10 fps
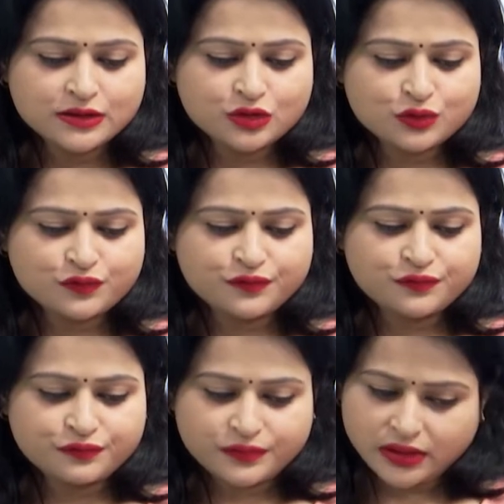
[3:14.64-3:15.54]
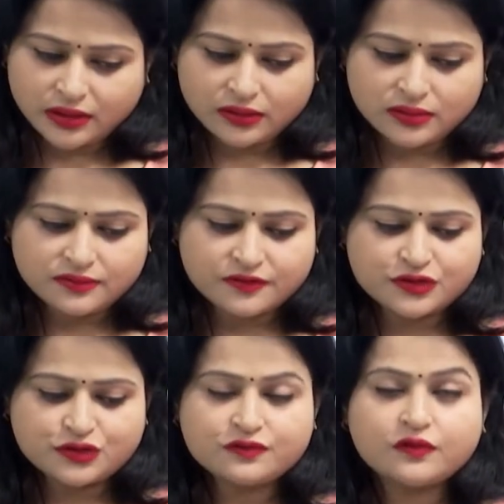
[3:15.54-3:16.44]
So,
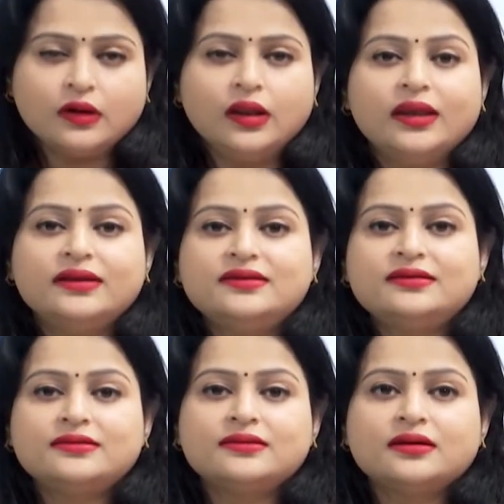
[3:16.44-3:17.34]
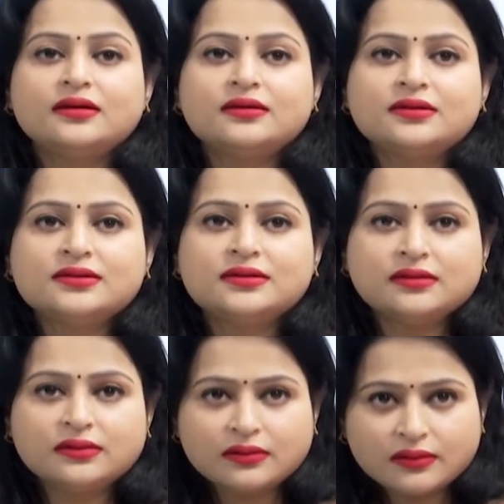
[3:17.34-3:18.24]
first of all let us
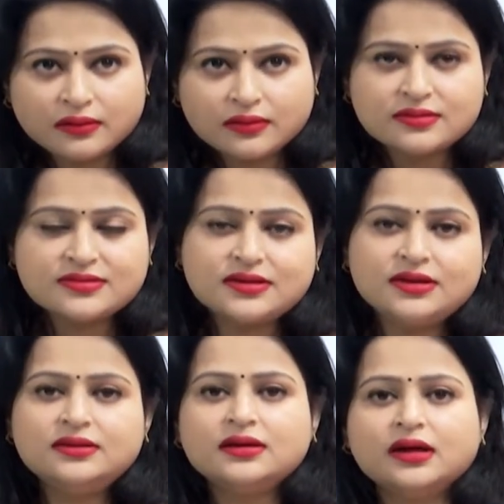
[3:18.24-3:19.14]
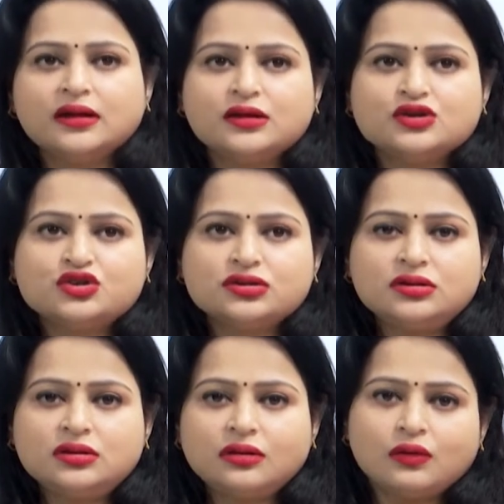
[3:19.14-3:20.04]
see the
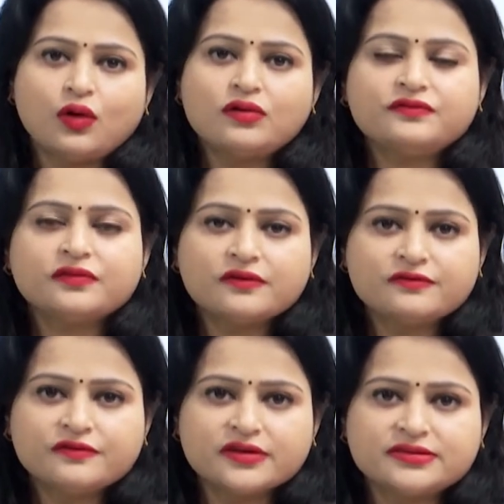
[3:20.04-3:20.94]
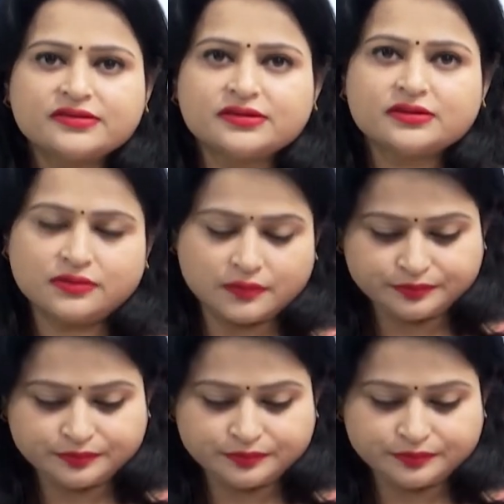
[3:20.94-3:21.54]
condition of first year.